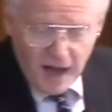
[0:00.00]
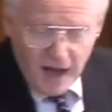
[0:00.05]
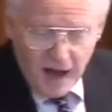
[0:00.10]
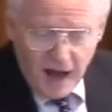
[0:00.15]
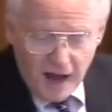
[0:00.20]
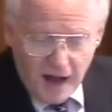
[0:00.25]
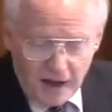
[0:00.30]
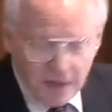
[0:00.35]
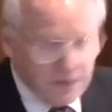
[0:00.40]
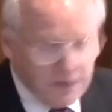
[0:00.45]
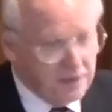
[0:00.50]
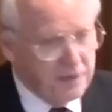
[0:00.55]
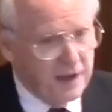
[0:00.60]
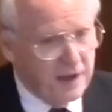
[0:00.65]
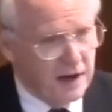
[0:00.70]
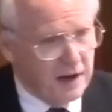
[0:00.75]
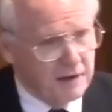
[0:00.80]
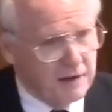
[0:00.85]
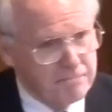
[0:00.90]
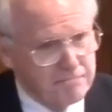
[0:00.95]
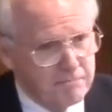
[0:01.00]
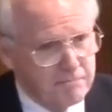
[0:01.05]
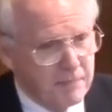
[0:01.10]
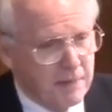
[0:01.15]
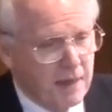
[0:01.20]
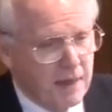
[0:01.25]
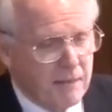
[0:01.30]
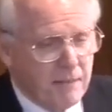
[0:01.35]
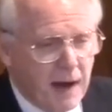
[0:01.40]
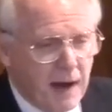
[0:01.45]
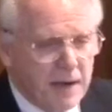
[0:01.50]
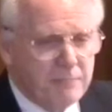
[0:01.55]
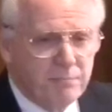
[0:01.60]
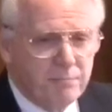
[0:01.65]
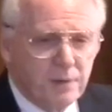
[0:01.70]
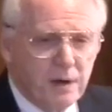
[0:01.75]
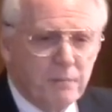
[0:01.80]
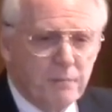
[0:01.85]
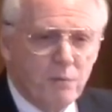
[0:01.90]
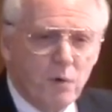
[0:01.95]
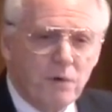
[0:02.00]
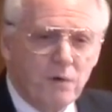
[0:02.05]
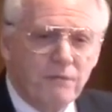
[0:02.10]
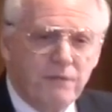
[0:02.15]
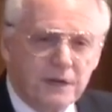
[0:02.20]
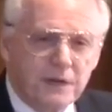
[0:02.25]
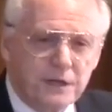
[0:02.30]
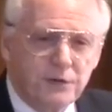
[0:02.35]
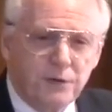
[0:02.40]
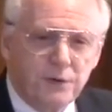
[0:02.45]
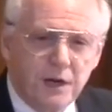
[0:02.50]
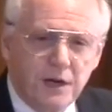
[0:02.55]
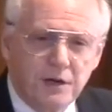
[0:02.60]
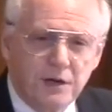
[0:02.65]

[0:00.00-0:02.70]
Another thing that might bring more victory